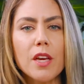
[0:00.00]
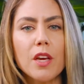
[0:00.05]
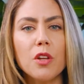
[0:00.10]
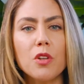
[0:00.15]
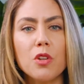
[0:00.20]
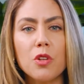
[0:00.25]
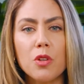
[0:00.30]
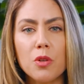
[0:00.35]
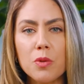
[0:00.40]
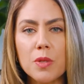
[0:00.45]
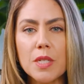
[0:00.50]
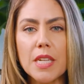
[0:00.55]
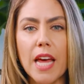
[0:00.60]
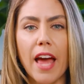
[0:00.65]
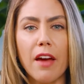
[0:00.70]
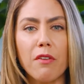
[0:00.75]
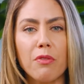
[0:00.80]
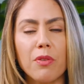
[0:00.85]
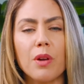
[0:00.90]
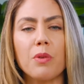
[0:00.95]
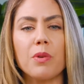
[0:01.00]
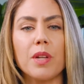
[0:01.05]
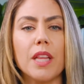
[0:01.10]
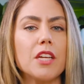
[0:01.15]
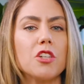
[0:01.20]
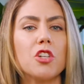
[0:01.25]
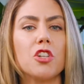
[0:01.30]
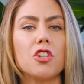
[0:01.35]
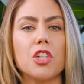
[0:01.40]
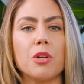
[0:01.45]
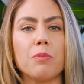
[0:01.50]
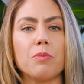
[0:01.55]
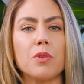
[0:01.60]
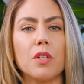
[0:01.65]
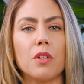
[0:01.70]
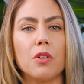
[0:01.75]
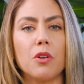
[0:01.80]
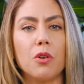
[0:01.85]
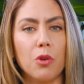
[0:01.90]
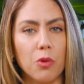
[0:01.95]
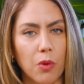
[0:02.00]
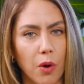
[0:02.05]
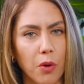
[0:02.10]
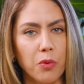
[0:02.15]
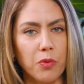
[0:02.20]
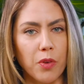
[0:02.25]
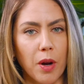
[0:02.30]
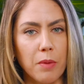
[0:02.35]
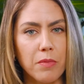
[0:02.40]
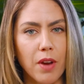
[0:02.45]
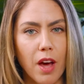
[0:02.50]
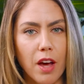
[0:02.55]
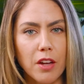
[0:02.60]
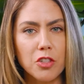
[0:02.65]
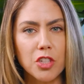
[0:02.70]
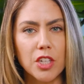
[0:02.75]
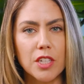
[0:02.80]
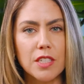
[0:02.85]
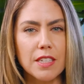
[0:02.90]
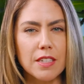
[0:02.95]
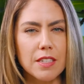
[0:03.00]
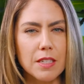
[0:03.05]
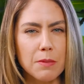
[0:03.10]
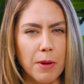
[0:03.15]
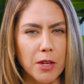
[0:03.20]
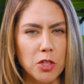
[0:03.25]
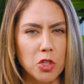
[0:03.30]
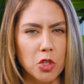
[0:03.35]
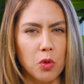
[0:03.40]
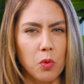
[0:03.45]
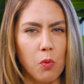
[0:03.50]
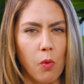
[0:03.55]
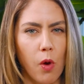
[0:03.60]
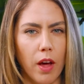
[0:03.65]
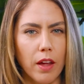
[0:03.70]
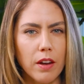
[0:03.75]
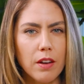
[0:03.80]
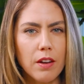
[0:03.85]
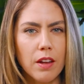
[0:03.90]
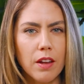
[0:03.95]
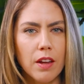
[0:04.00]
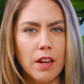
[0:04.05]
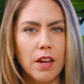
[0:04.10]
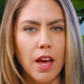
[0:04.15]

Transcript: can use every relationship to grow from, not just a special one.